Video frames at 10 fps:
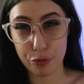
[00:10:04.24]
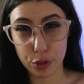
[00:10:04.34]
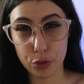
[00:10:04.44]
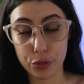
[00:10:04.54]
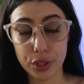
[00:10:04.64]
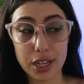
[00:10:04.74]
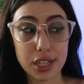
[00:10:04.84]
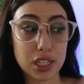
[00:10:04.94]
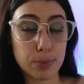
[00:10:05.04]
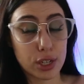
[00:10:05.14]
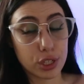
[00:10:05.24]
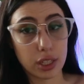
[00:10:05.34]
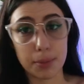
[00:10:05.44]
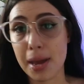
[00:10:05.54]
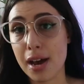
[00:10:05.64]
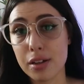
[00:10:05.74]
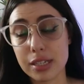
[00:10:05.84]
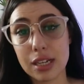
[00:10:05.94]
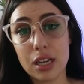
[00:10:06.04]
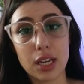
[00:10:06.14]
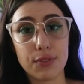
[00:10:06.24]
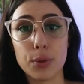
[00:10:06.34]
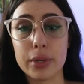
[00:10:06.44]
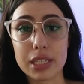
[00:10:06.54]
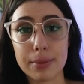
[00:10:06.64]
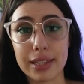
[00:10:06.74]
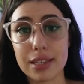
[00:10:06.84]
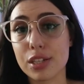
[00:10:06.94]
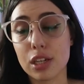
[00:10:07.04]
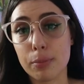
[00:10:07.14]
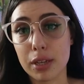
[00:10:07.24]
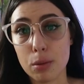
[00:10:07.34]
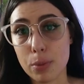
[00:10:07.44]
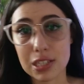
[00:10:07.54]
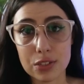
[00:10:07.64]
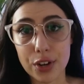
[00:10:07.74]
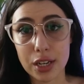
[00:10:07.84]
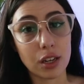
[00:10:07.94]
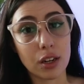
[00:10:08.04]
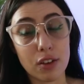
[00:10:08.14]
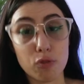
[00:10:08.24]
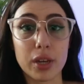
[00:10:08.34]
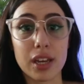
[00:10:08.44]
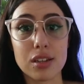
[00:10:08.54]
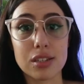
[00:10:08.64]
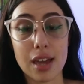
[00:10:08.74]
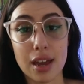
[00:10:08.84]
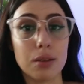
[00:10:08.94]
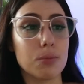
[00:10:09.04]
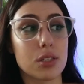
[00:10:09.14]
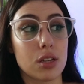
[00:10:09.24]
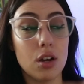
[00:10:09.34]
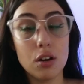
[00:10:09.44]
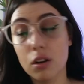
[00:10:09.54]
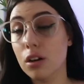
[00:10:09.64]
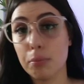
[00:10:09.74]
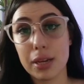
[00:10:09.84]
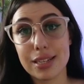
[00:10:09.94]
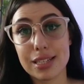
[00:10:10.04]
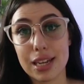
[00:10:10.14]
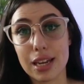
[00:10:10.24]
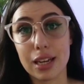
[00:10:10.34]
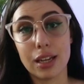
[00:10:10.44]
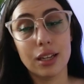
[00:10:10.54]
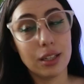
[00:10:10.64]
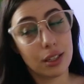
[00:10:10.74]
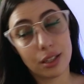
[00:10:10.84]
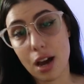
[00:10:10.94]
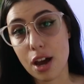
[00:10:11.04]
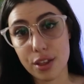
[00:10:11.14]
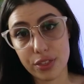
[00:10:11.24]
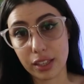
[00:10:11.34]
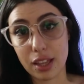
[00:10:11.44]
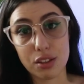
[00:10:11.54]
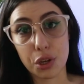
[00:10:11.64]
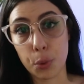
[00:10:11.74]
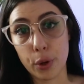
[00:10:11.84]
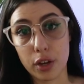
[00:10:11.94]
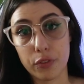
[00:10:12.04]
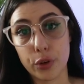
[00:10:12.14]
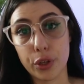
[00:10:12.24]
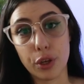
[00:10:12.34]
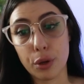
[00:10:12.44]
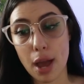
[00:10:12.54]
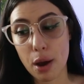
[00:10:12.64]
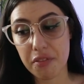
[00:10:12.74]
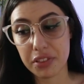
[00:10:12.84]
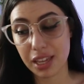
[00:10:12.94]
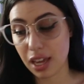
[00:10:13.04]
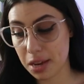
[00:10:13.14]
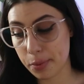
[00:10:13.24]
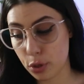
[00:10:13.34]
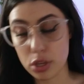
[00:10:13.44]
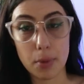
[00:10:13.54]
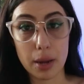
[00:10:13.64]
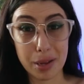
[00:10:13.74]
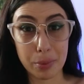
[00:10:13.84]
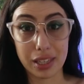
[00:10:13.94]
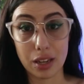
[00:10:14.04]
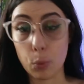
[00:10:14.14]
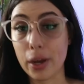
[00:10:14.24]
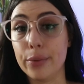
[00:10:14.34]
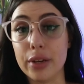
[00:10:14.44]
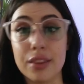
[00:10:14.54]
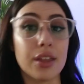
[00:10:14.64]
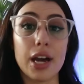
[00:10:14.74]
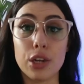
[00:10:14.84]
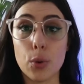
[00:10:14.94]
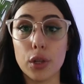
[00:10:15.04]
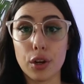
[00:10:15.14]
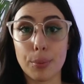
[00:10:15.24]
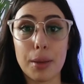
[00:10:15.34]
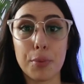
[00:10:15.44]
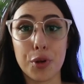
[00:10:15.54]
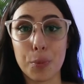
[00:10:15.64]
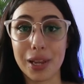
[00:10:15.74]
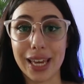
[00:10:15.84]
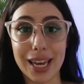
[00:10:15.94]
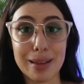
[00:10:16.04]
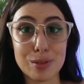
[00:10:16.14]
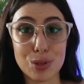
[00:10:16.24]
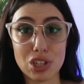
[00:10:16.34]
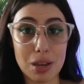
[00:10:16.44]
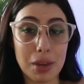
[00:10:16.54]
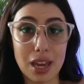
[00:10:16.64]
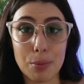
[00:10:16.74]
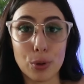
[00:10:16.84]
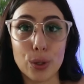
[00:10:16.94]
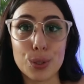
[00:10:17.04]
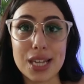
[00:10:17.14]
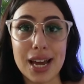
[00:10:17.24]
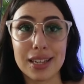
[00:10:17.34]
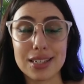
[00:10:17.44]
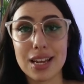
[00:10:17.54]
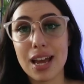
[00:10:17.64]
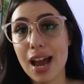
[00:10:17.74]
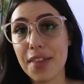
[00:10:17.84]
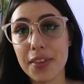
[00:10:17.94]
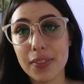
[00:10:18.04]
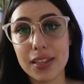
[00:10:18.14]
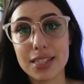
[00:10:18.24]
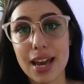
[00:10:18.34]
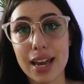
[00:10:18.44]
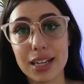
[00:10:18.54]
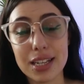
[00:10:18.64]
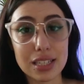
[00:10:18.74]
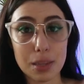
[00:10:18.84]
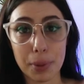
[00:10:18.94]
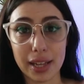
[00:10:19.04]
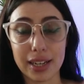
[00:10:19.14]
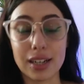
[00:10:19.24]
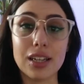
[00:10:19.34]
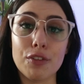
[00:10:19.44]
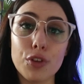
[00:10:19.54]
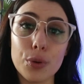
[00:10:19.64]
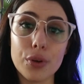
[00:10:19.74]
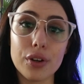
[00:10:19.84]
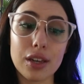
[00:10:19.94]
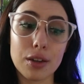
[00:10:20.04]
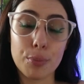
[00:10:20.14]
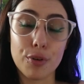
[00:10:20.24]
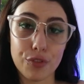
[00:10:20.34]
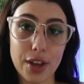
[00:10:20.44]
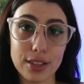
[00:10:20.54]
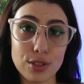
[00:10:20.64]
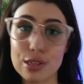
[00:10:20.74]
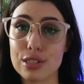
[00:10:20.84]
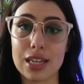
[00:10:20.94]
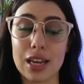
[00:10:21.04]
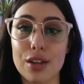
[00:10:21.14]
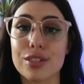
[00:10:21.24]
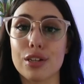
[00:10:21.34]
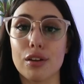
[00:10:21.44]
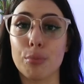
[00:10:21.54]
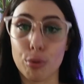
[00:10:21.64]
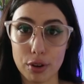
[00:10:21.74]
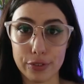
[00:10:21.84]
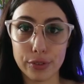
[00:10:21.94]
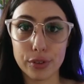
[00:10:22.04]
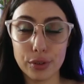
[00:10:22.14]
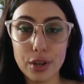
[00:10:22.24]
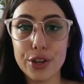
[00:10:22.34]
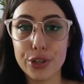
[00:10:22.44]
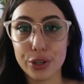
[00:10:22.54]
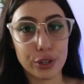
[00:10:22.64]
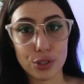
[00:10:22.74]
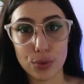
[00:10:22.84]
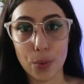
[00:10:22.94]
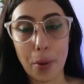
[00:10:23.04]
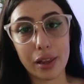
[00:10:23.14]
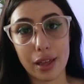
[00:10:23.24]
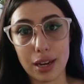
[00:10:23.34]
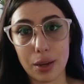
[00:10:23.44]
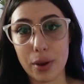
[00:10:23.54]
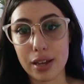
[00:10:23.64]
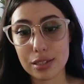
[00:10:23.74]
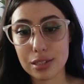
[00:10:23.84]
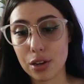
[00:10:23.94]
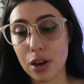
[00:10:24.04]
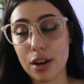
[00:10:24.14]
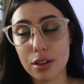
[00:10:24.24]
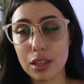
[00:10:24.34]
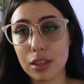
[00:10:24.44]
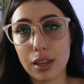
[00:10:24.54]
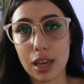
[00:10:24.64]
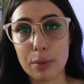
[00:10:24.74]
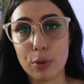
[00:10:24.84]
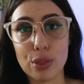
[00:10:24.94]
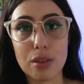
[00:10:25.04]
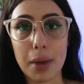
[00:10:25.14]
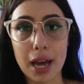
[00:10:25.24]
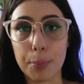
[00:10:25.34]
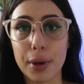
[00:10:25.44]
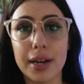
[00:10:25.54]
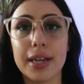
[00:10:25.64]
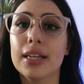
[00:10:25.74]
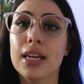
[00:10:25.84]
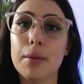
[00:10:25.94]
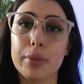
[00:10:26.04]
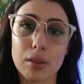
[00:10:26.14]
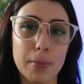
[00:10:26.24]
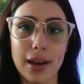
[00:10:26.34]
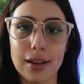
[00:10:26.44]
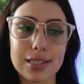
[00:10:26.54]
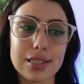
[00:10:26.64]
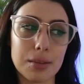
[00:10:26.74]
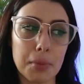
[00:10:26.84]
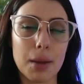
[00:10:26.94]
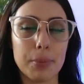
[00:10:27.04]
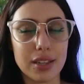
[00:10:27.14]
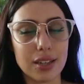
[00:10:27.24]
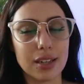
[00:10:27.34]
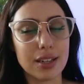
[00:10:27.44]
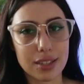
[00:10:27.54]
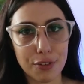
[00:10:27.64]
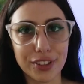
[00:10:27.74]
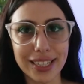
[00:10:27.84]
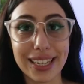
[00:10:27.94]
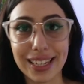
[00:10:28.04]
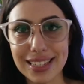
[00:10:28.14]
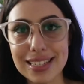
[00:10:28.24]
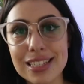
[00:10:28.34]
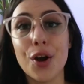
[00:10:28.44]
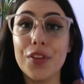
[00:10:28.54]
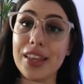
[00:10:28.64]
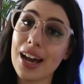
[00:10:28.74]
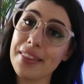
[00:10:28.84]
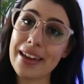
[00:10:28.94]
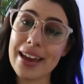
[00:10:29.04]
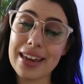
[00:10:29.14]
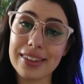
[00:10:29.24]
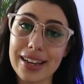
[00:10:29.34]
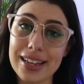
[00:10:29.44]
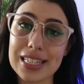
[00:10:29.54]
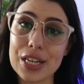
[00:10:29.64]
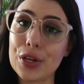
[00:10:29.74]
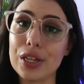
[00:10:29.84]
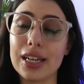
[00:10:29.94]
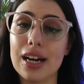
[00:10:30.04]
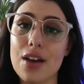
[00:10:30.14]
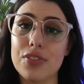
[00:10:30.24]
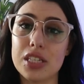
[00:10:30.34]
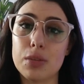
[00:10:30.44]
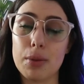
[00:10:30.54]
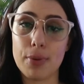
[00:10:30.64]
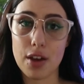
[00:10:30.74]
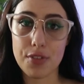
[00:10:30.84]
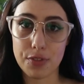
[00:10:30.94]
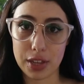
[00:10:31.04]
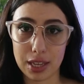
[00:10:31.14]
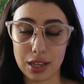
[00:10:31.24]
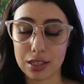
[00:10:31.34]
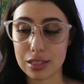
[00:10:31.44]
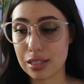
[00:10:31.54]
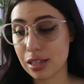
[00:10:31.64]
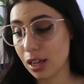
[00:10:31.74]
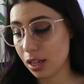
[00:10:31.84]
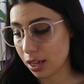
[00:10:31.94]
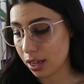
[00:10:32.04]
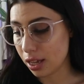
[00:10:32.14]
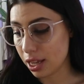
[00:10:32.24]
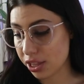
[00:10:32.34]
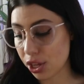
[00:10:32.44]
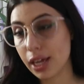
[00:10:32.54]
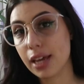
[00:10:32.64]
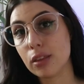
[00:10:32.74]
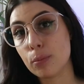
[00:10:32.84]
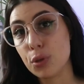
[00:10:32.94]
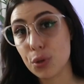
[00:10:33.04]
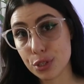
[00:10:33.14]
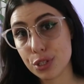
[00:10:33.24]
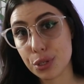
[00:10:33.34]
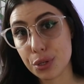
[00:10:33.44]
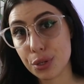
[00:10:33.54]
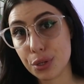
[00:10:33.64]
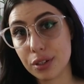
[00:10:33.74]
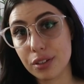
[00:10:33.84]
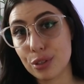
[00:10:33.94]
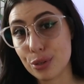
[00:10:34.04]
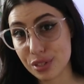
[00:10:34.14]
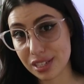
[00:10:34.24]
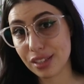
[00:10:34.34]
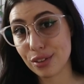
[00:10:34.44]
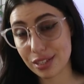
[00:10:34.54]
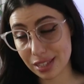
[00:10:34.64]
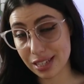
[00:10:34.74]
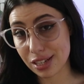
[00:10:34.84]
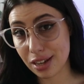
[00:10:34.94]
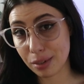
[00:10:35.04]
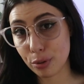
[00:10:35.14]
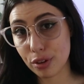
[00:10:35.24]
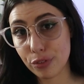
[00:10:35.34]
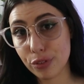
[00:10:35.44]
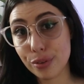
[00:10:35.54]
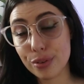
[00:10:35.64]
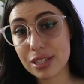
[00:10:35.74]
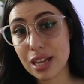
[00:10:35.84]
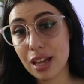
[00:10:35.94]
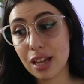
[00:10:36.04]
a feel for it, especially the mouse. If you want something that's going to be your best friend in FPS games on PC, I don't think that's going to work for you. However, the keyboard you might be able to get away with. I know a lot of people who play games with cheap keyboards and at the end of the day, it's the player. If you can perfect using a certain peripheral, you're going to do it well anyway. So I don't think the keyboard's a bad buy, but the mouse, in my opinion, it definitely is. On the other hand, like I said earlier, this would be perfect for kids. It's going to get them used to using those, these kind of peripherals